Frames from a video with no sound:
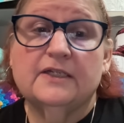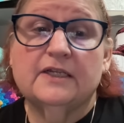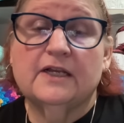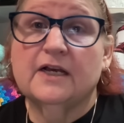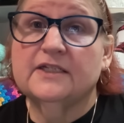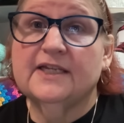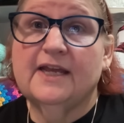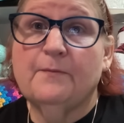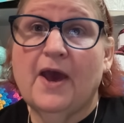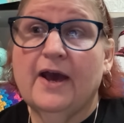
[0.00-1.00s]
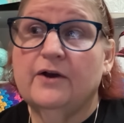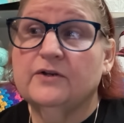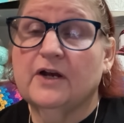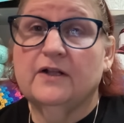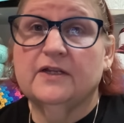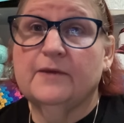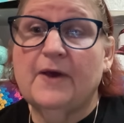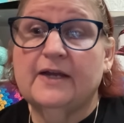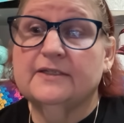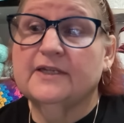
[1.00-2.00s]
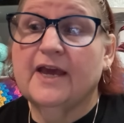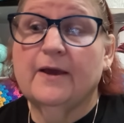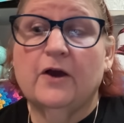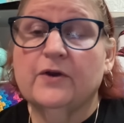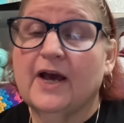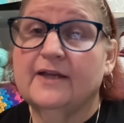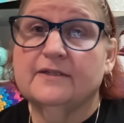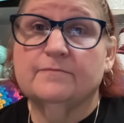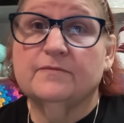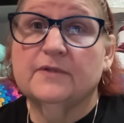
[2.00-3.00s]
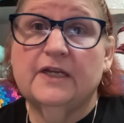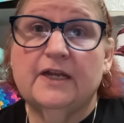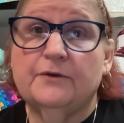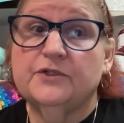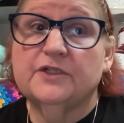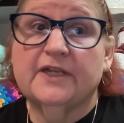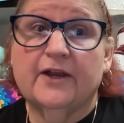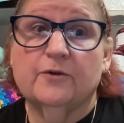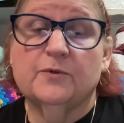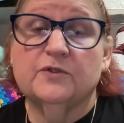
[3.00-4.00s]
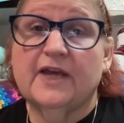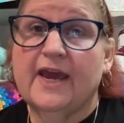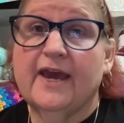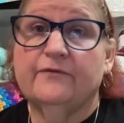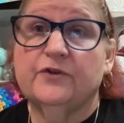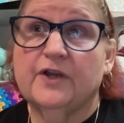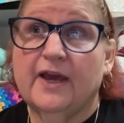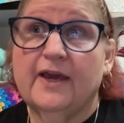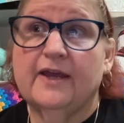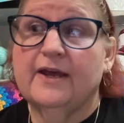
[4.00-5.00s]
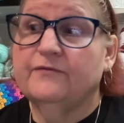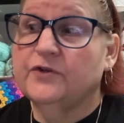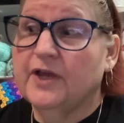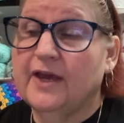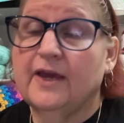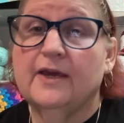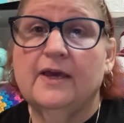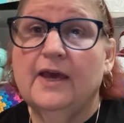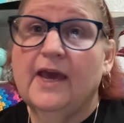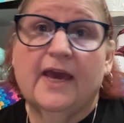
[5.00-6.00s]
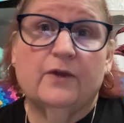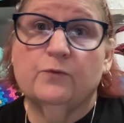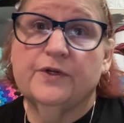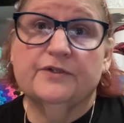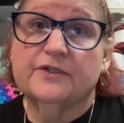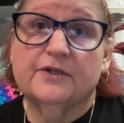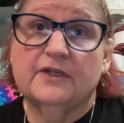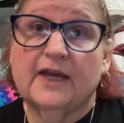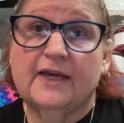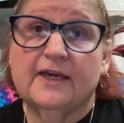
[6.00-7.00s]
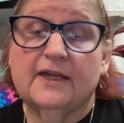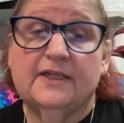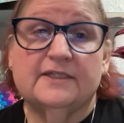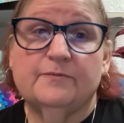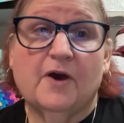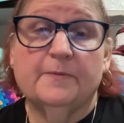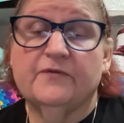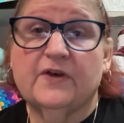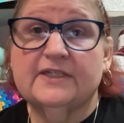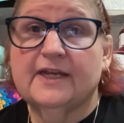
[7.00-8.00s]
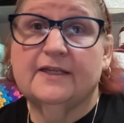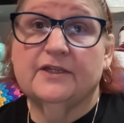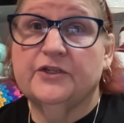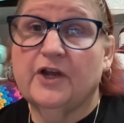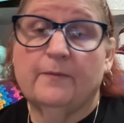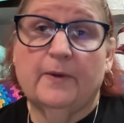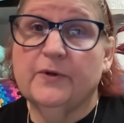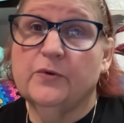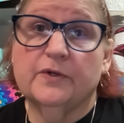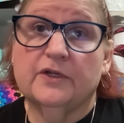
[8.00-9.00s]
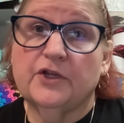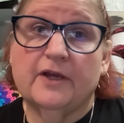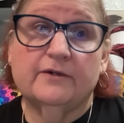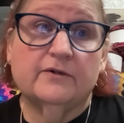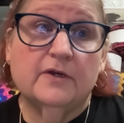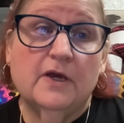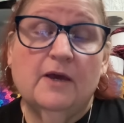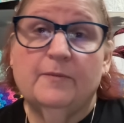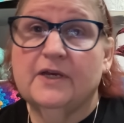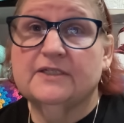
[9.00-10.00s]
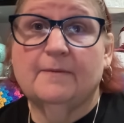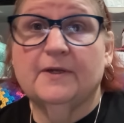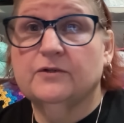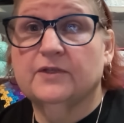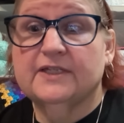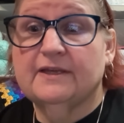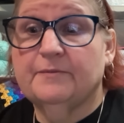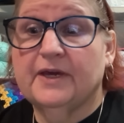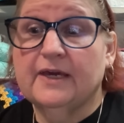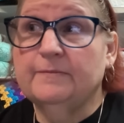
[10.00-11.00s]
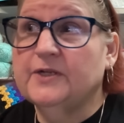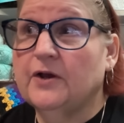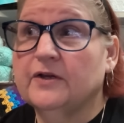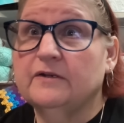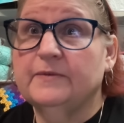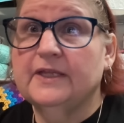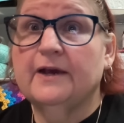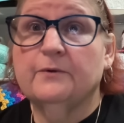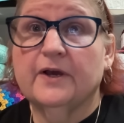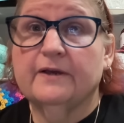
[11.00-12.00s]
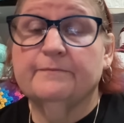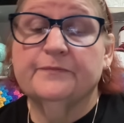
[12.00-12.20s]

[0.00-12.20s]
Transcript: cussing him out, calling him out his name, all kinds of, you know, just terrible day after day after day. And Will just couldn't take it. He said, "Mom, if I stay at this job, I'm going to jail because I'm not going to let that man keep talking to me that way."